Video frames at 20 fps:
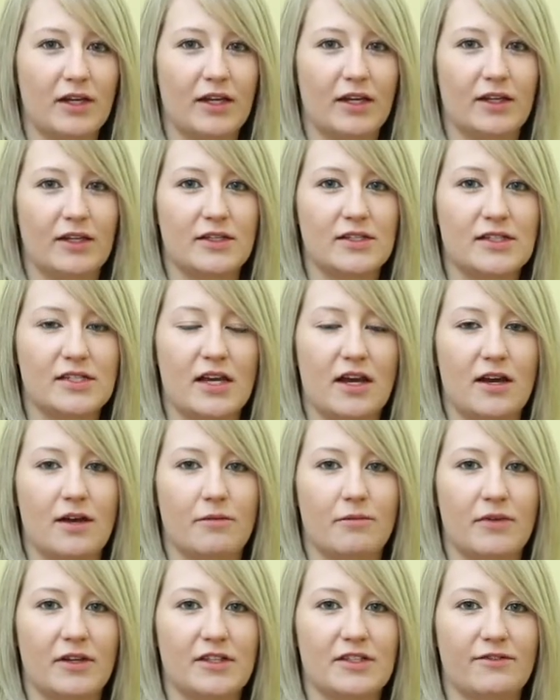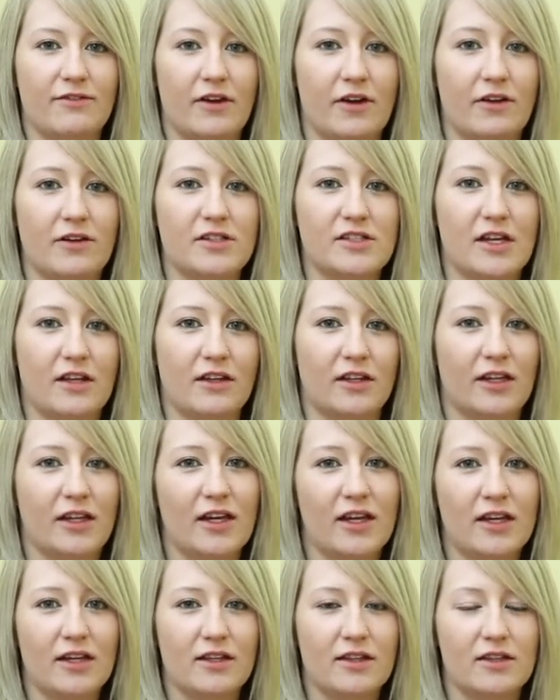It is very
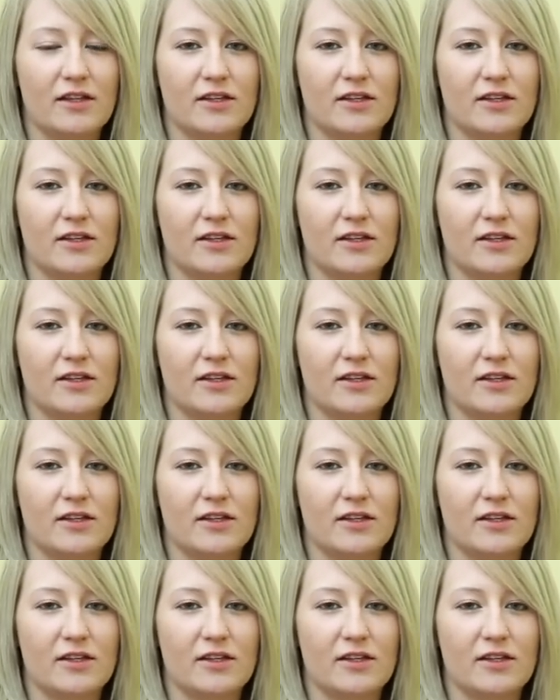delicate.